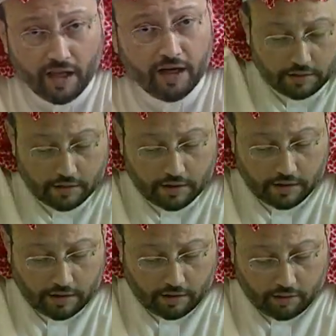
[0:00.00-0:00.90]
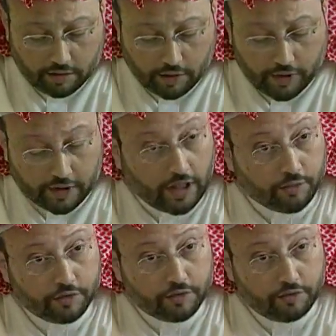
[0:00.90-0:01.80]
and all the way
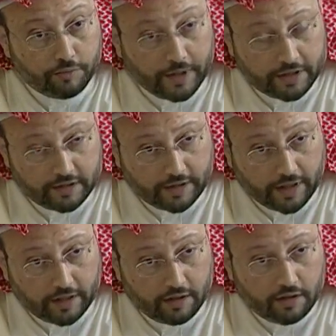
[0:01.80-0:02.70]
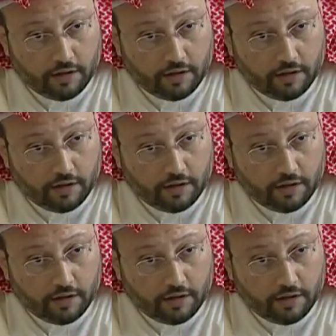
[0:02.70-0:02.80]
down to Pakistan,